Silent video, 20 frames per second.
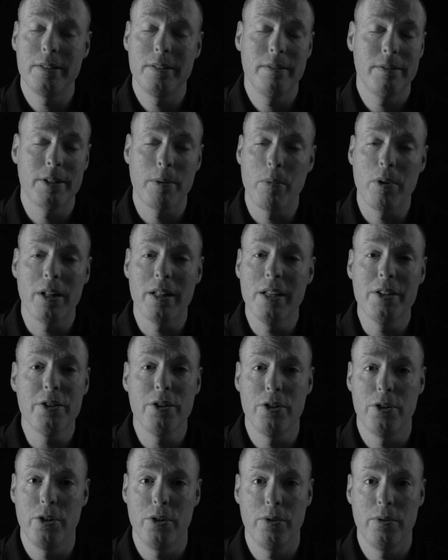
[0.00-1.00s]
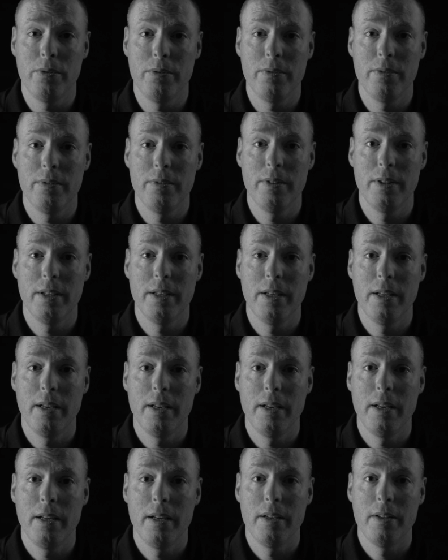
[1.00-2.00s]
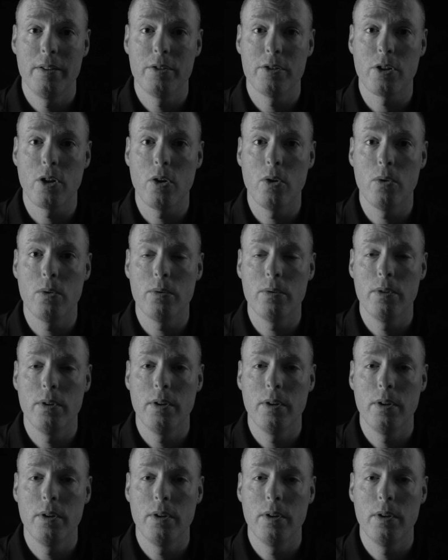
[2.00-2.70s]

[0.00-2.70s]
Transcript: someone to listen to. So